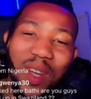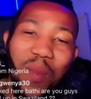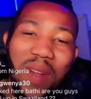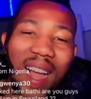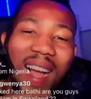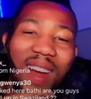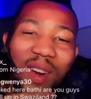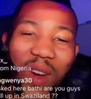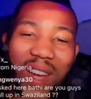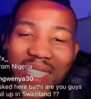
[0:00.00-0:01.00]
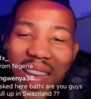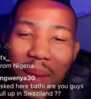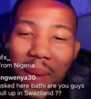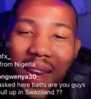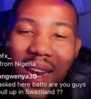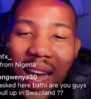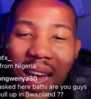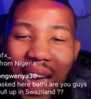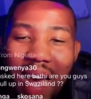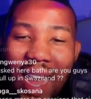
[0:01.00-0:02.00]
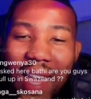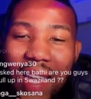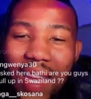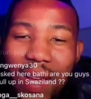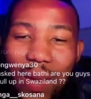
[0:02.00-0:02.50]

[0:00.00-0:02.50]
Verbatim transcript: Umhlanga rocks. Devin, I.